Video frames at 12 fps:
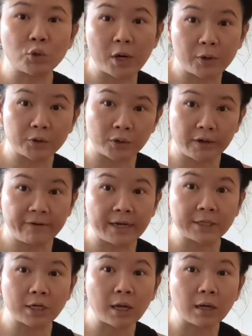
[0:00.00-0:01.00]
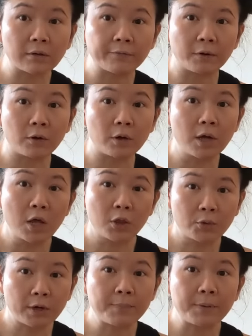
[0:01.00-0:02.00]
$225 for
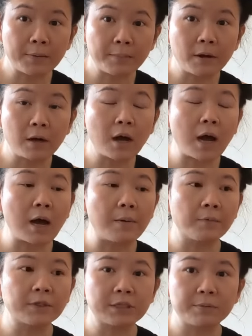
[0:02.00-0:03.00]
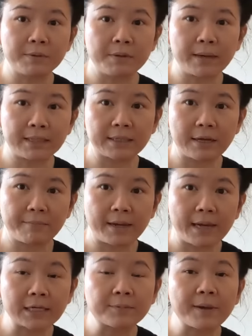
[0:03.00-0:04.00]
three people um, which is me my son
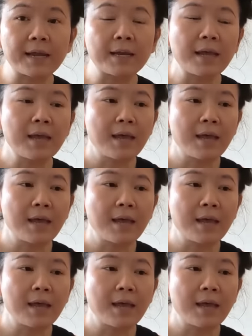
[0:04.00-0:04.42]
my husband